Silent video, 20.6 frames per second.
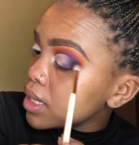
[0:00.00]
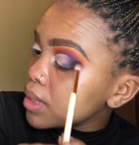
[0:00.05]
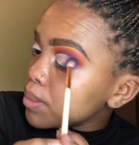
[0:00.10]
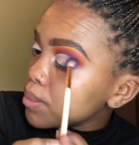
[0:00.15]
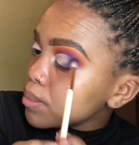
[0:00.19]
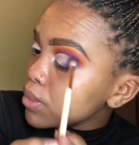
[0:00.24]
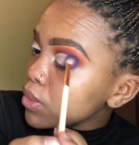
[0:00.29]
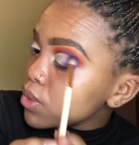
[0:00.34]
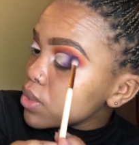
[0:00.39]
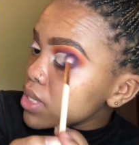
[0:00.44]

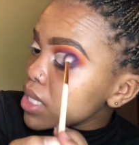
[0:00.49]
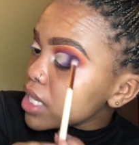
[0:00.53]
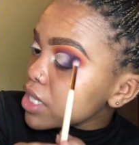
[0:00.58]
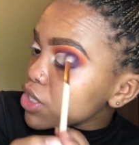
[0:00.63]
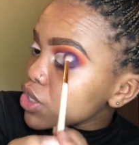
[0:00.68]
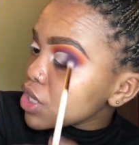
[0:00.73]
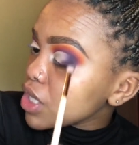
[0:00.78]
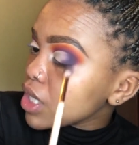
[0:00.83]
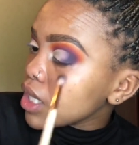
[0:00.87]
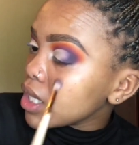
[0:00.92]

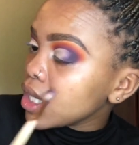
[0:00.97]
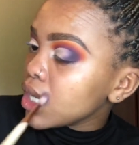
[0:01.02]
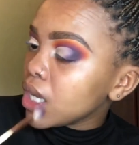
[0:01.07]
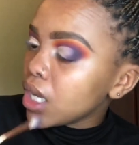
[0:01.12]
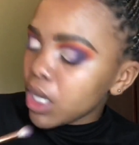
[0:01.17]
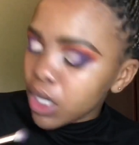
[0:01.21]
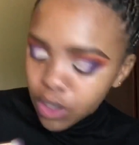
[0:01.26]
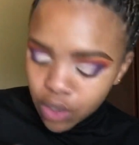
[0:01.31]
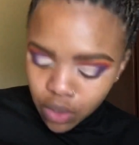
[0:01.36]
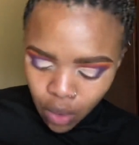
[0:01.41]
Mosanji,
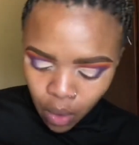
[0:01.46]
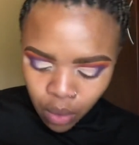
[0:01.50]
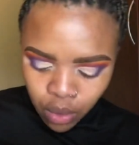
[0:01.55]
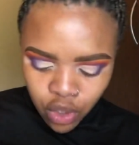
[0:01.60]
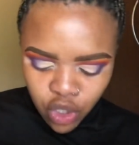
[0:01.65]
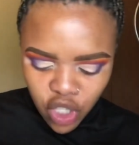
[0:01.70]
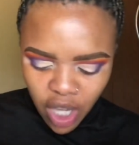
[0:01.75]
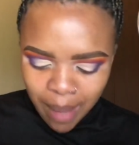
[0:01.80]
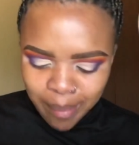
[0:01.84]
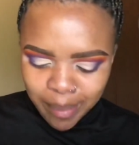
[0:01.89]
don't
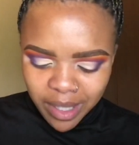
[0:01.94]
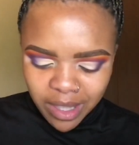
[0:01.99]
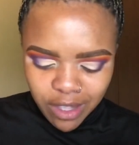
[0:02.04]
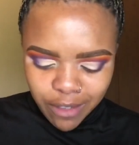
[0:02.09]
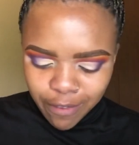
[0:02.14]
jump at the